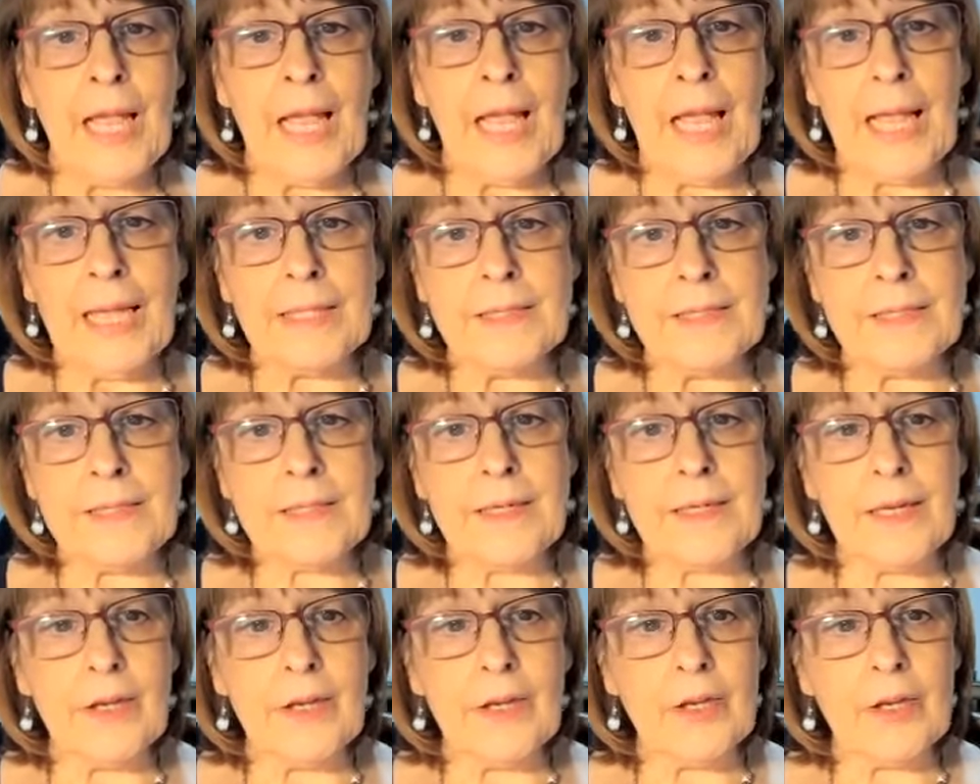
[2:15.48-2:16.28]
And
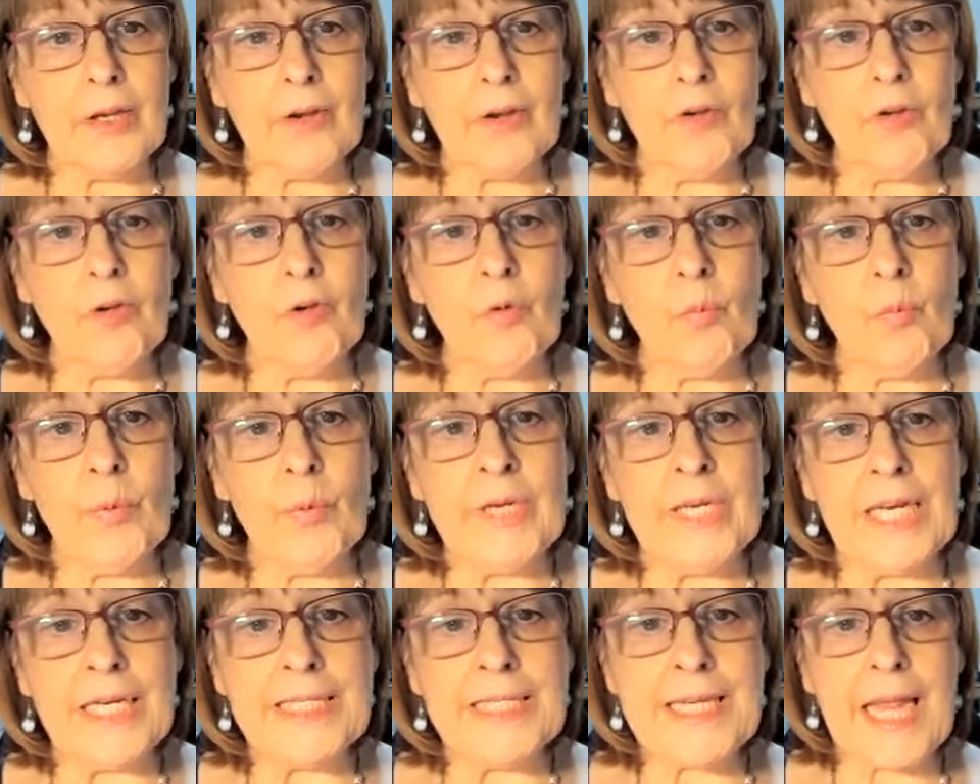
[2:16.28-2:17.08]

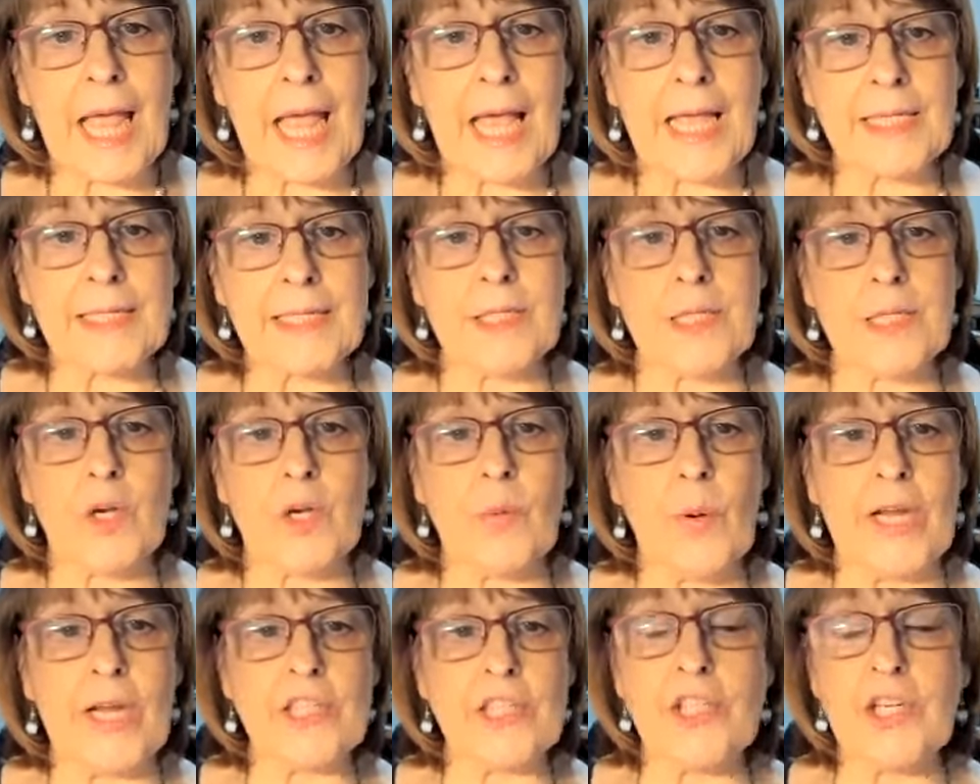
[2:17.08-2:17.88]
we need to ask the
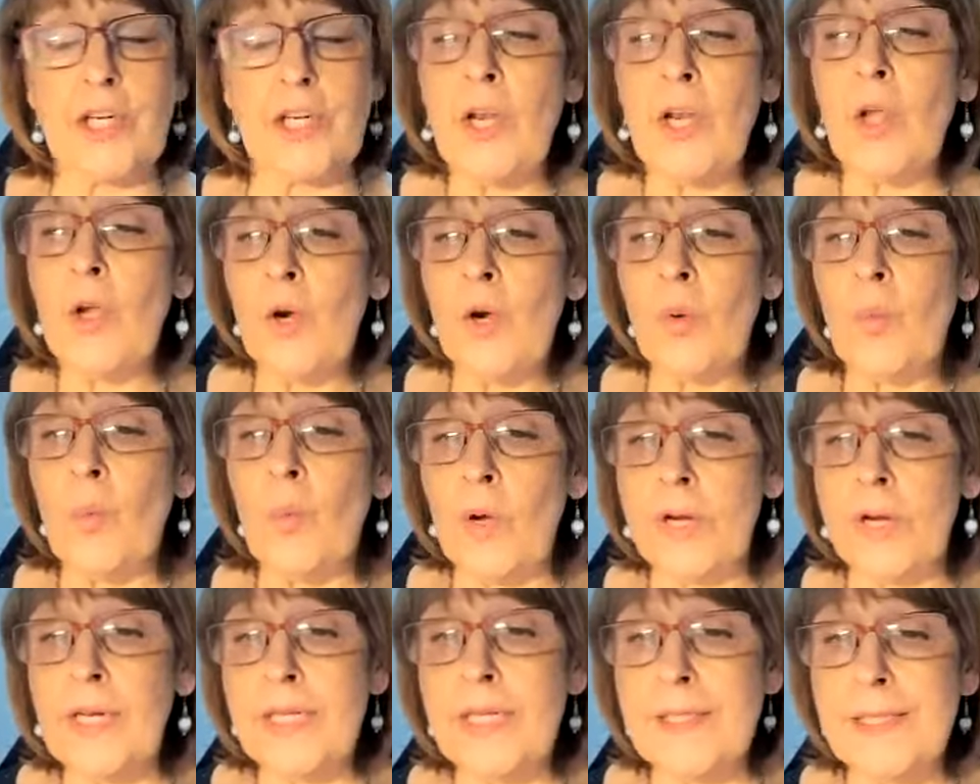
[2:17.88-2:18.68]
question
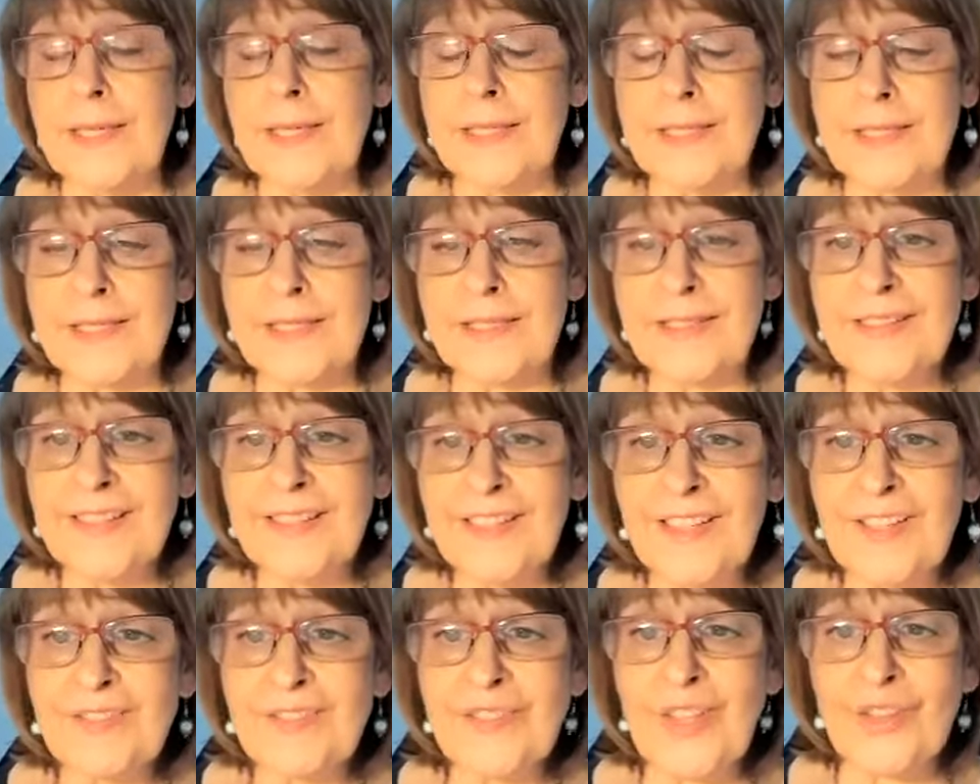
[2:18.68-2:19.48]
what is it
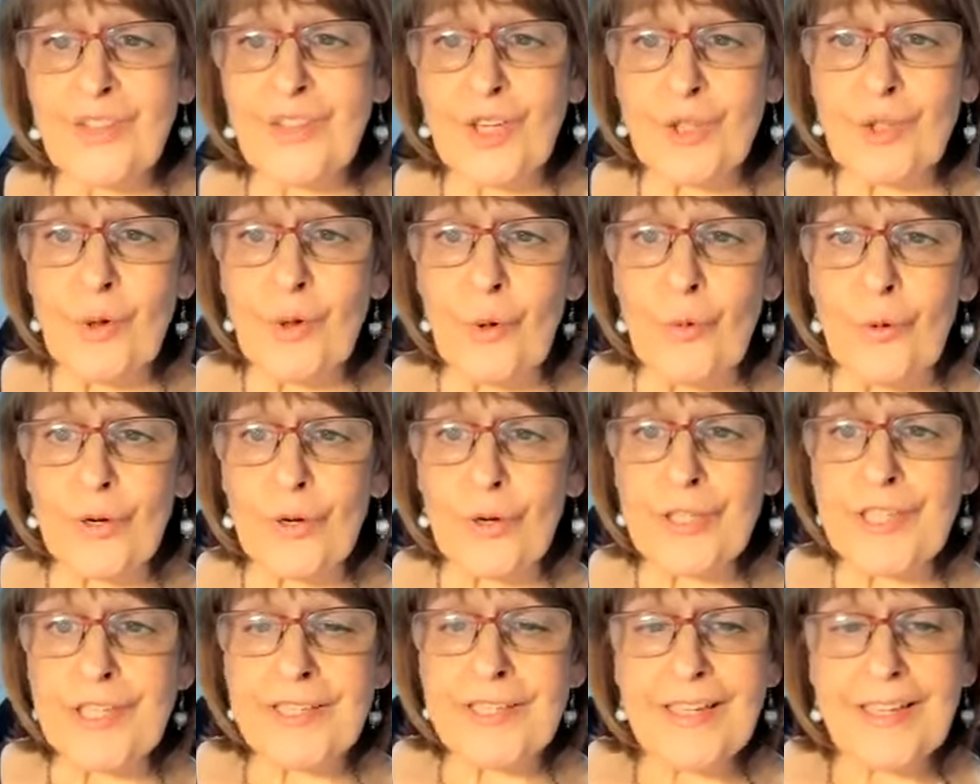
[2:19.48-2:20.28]
that the
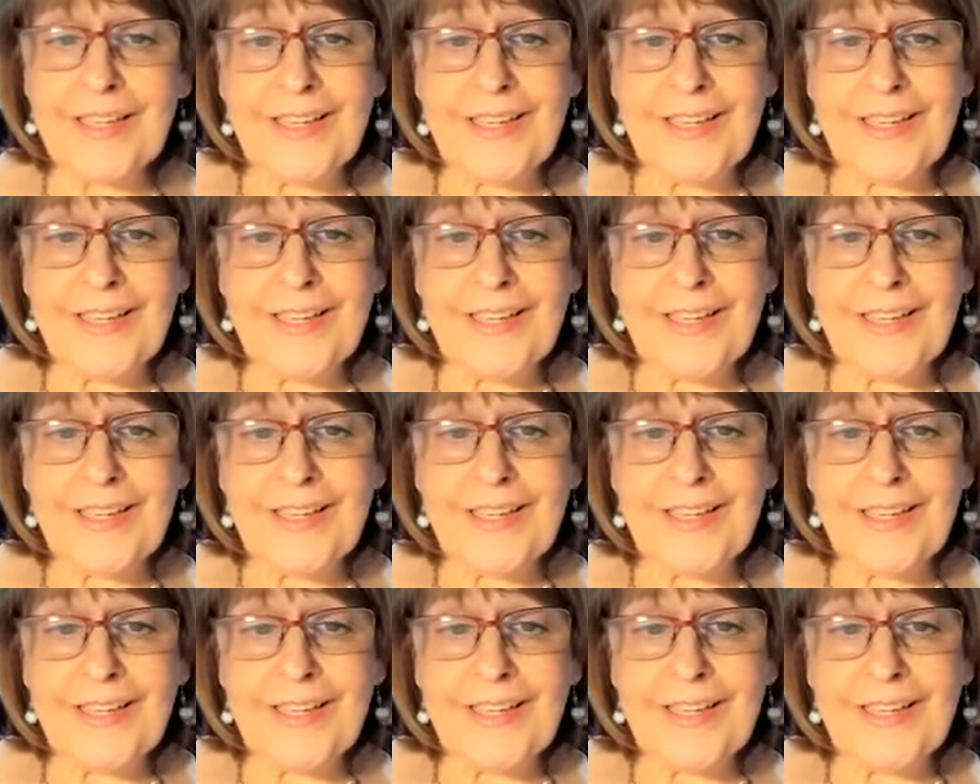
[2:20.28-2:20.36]
Lord